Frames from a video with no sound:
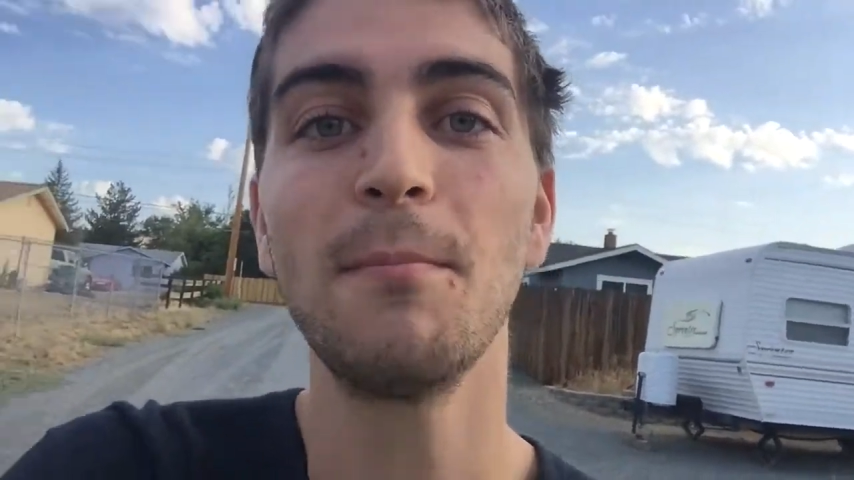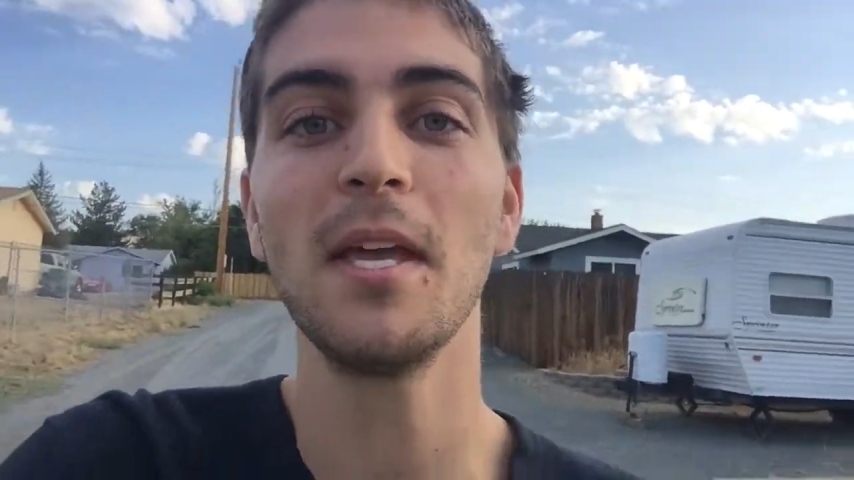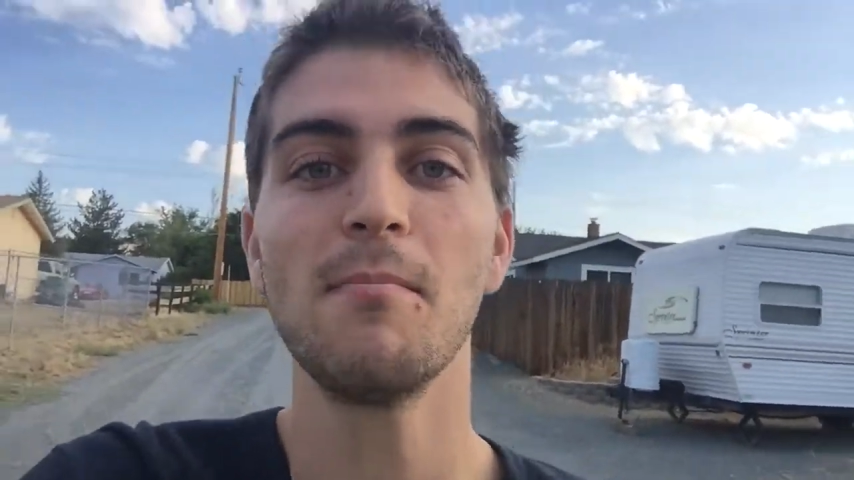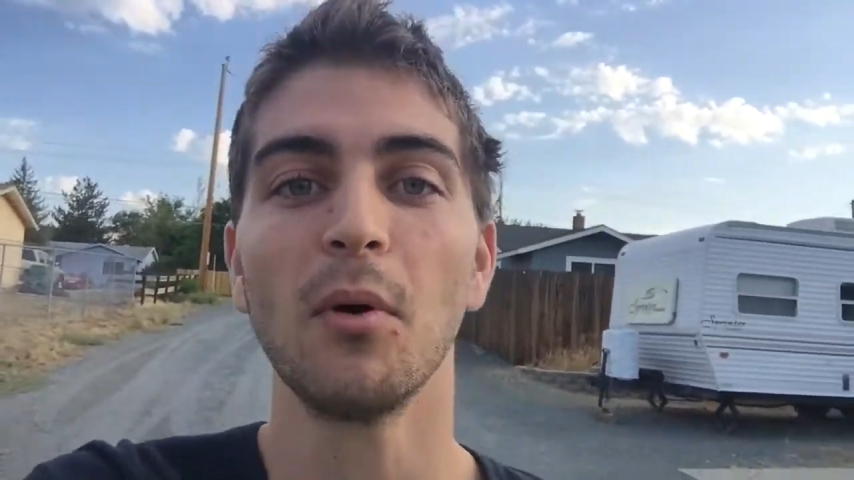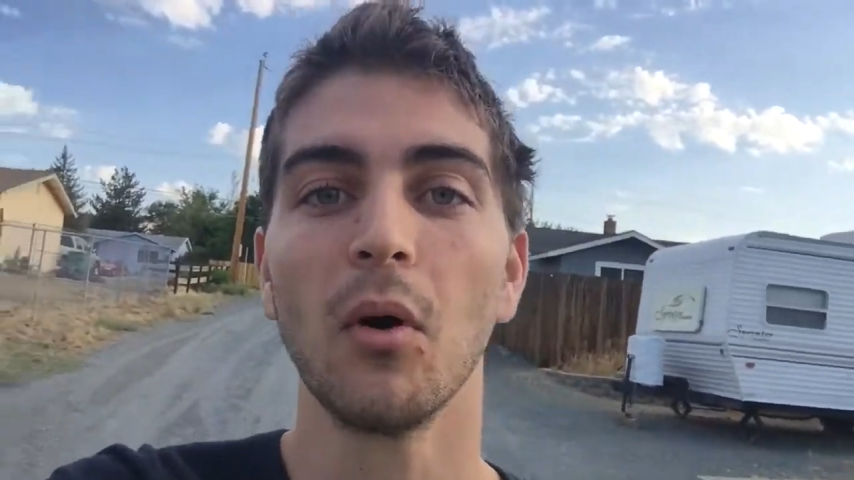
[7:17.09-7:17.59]

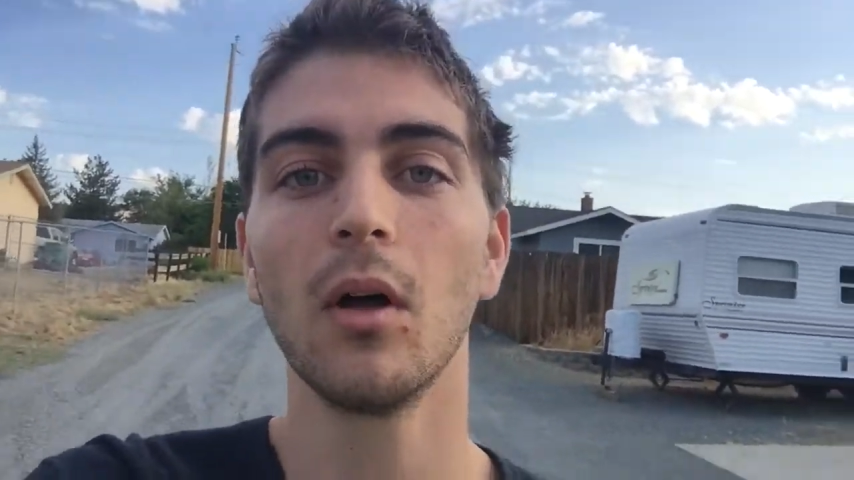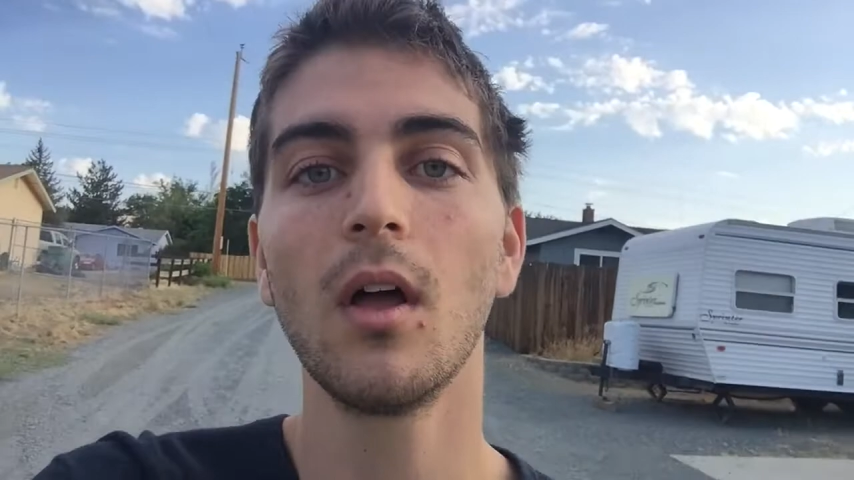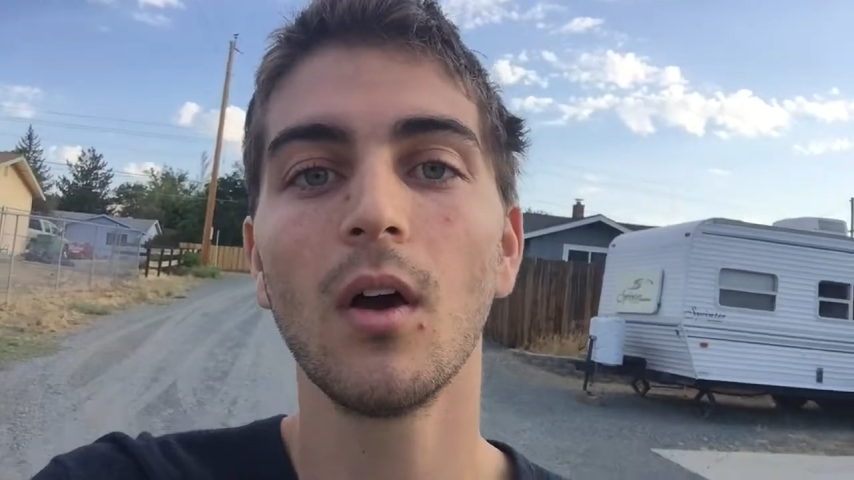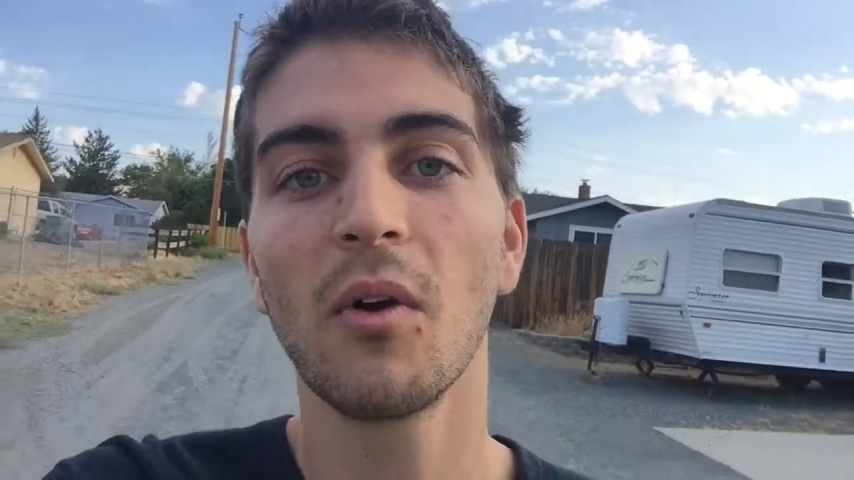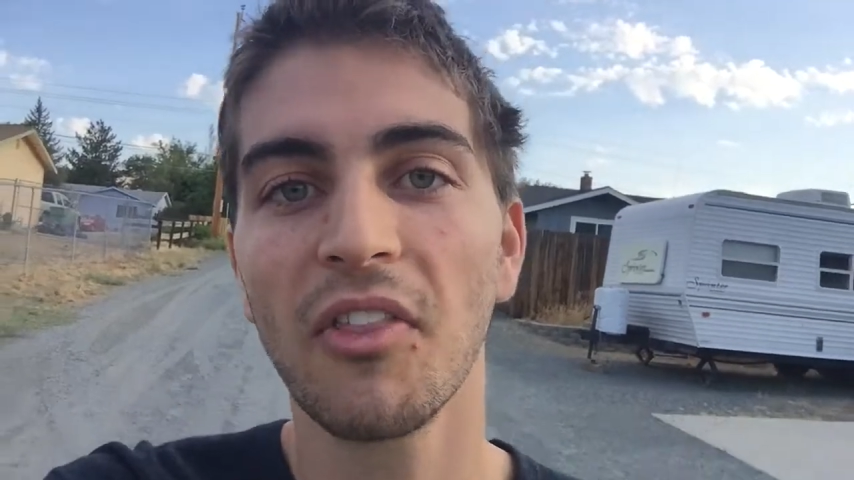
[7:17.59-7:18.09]
people
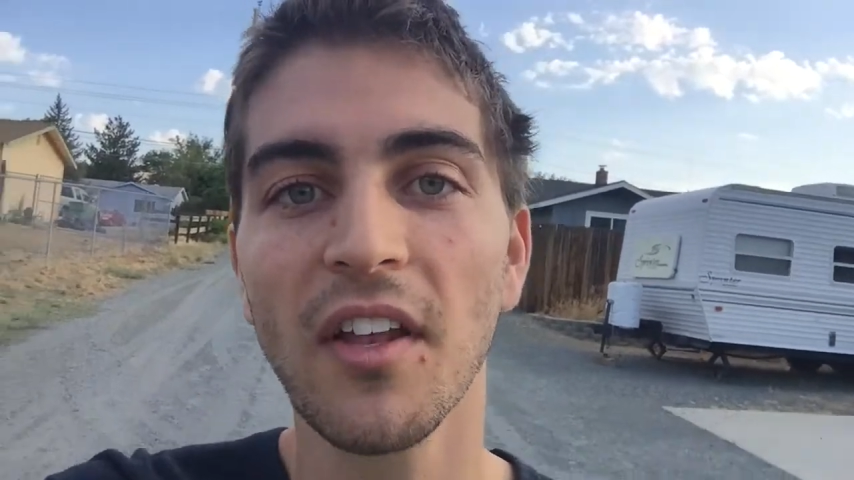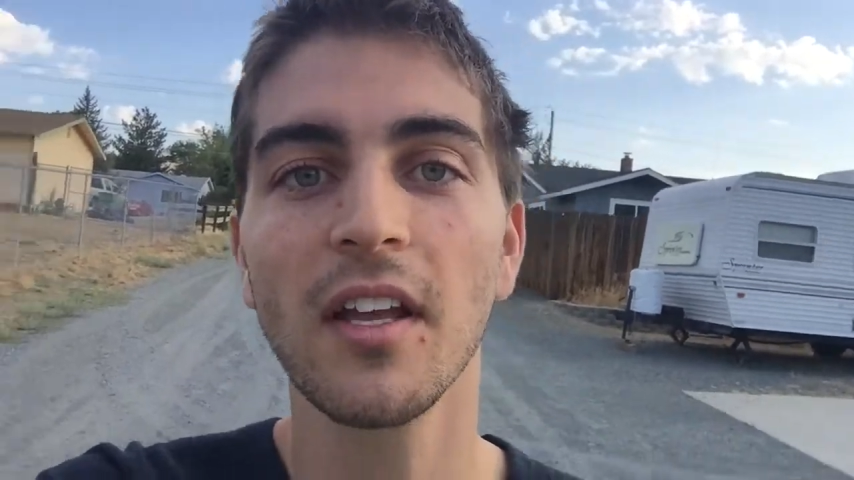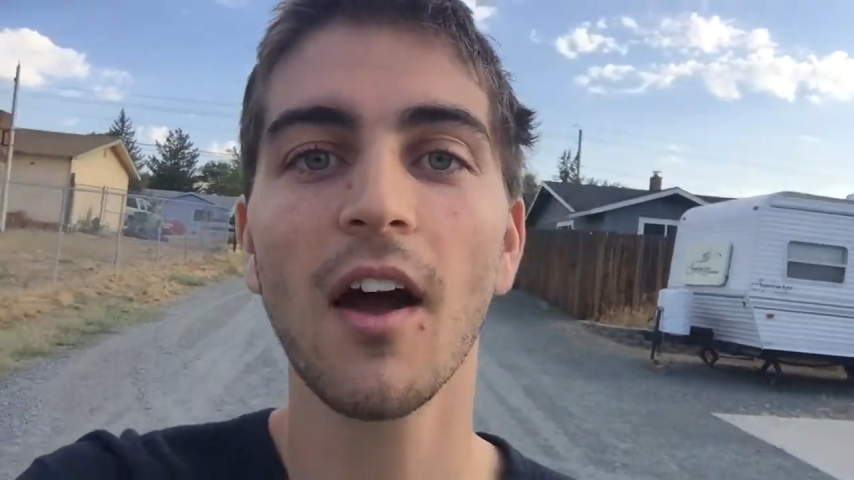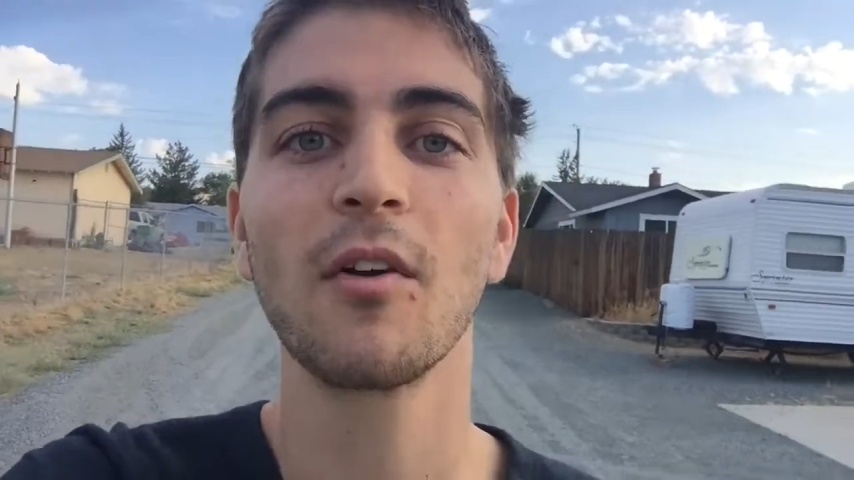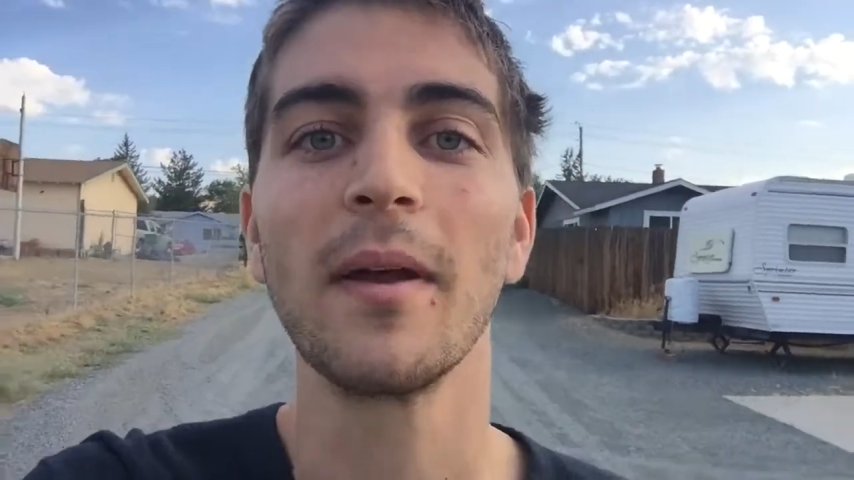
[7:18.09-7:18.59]
within
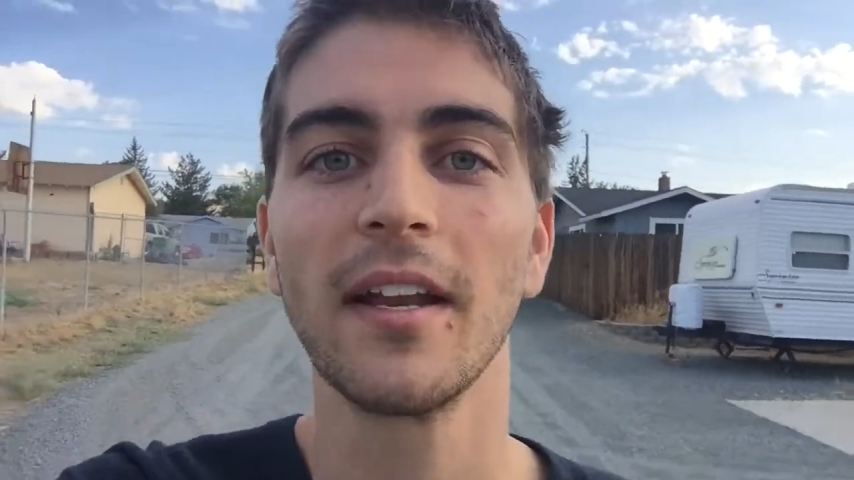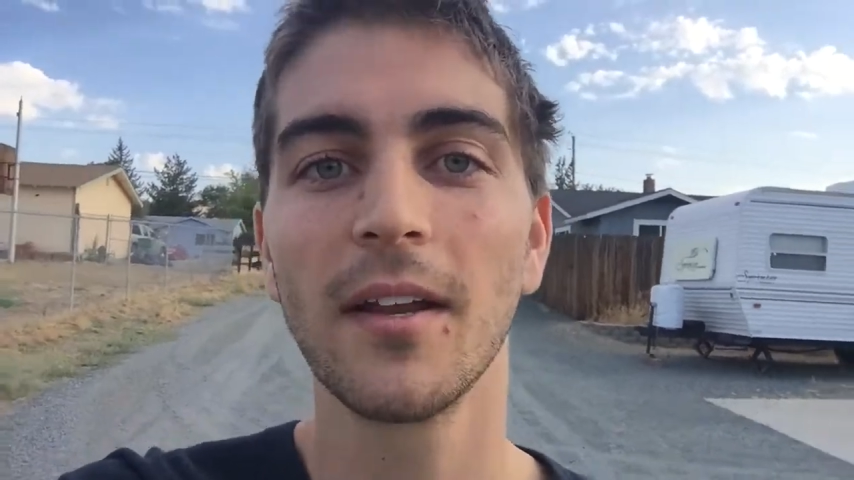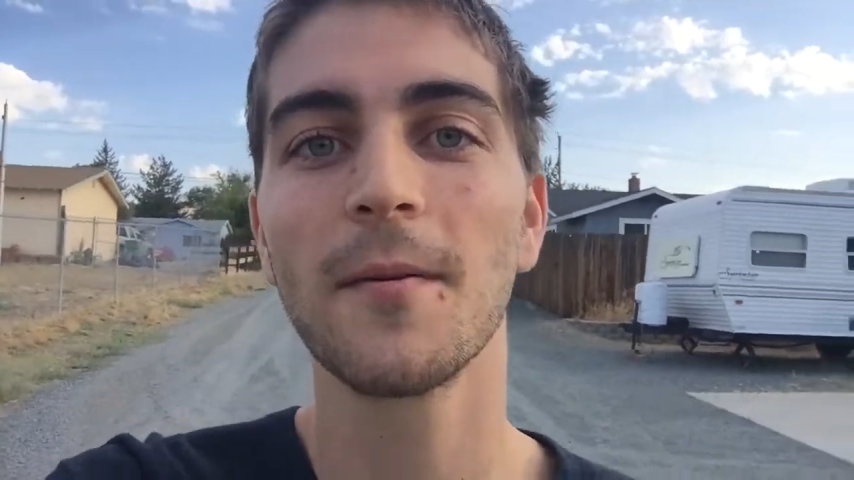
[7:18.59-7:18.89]
government.